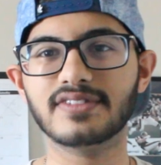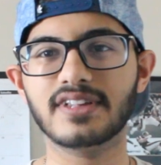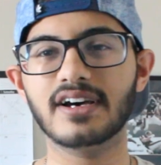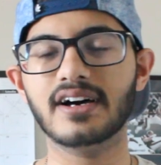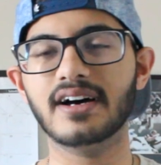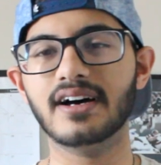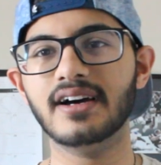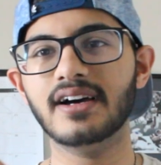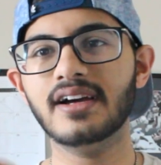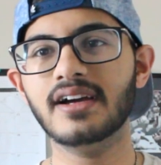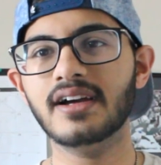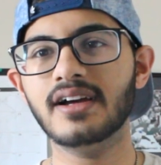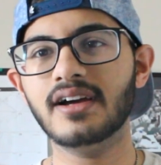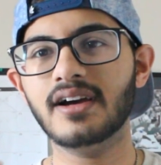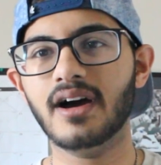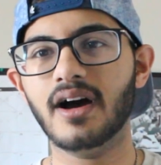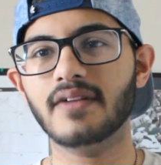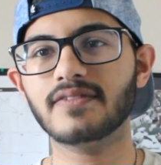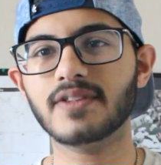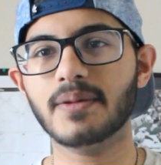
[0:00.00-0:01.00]

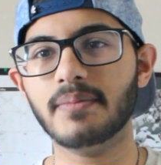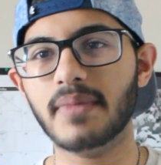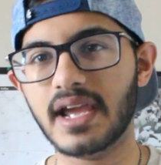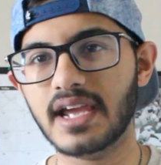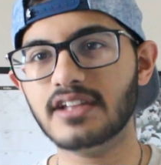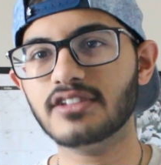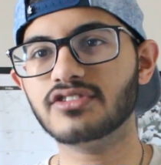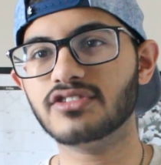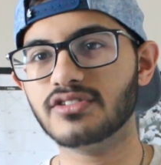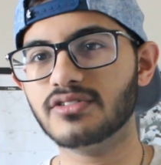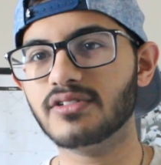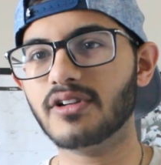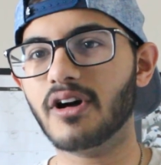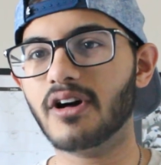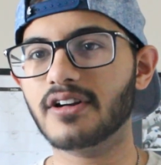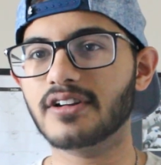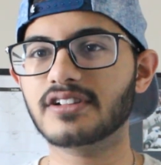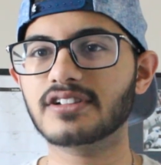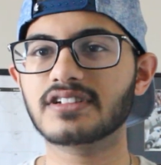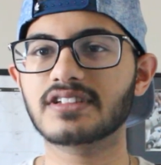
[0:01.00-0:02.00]
the main dude,
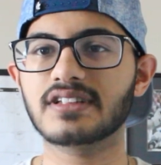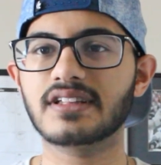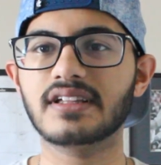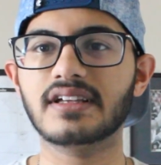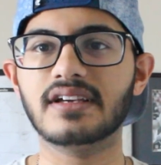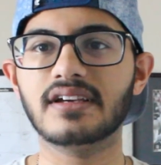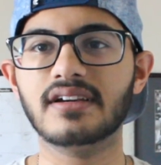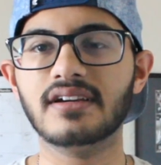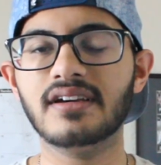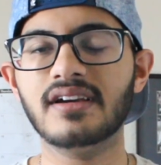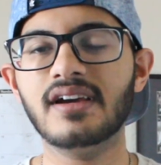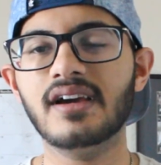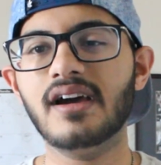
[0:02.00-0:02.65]
honestly.